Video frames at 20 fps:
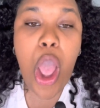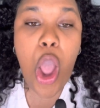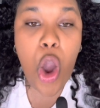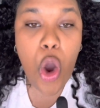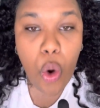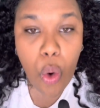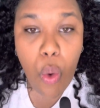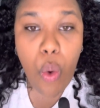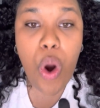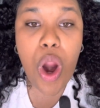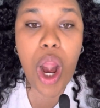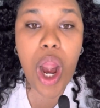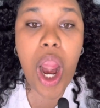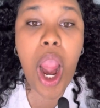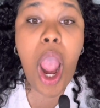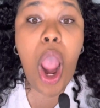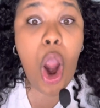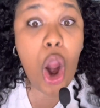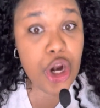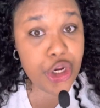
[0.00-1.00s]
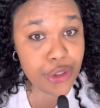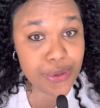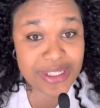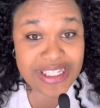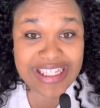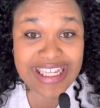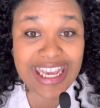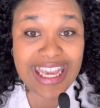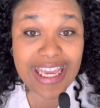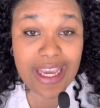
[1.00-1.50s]
Or are you
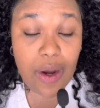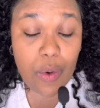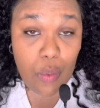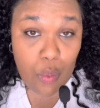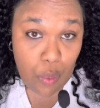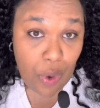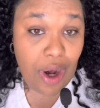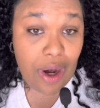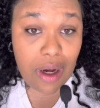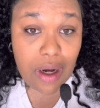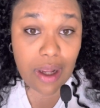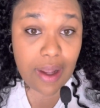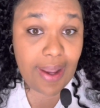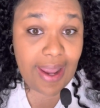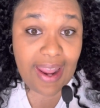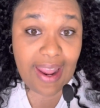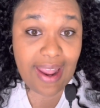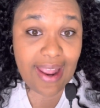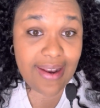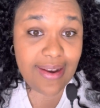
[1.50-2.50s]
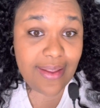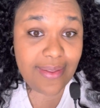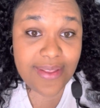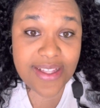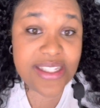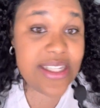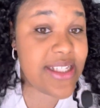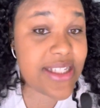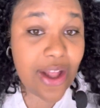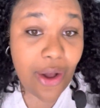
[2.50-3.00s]
seeking work and
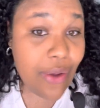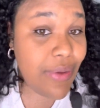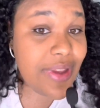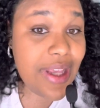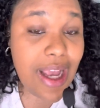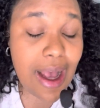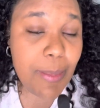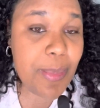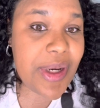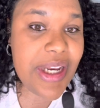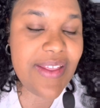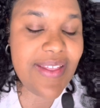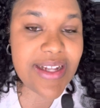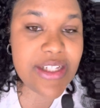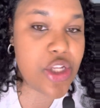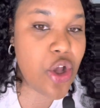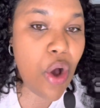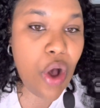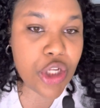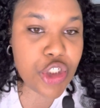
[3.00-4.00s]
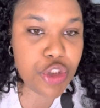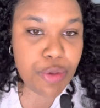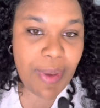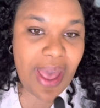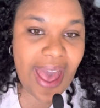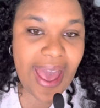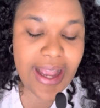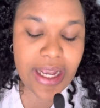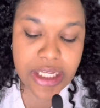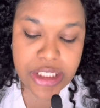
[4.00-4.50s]
this is the only company that's called you
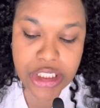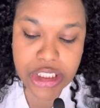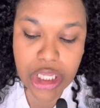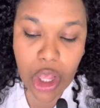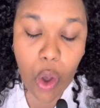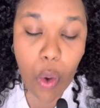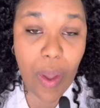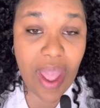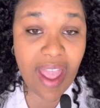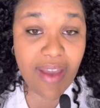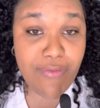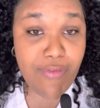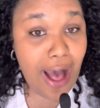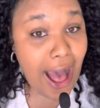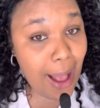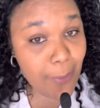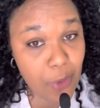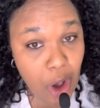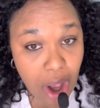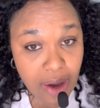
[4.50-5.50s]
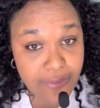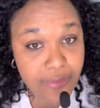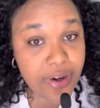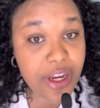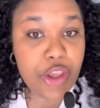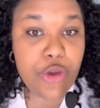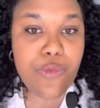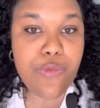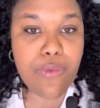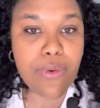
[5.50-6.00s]
back? So if I'm
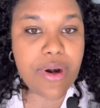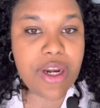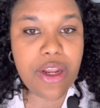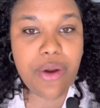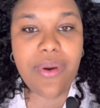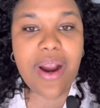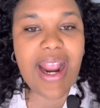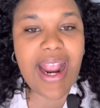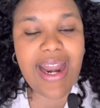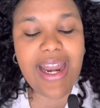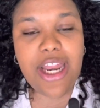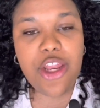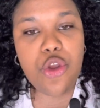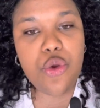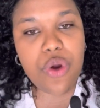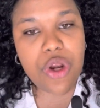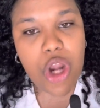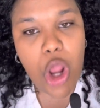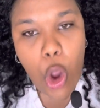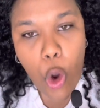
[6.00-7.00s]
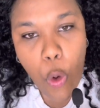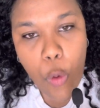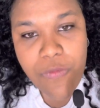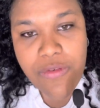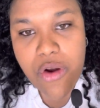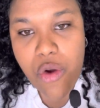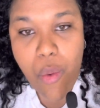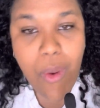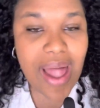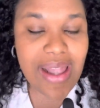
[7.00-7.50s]
offering you 40 grand and you're an
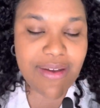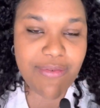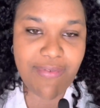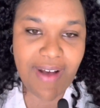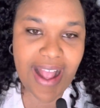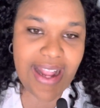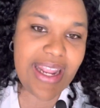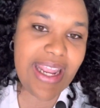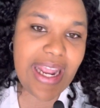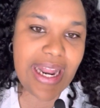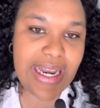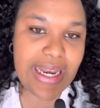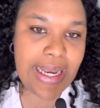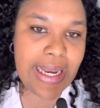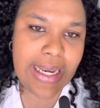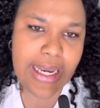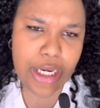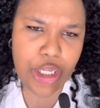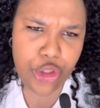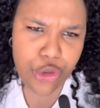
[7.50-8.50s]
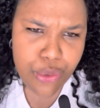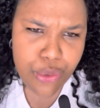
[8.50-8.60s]
overqualified candidate and you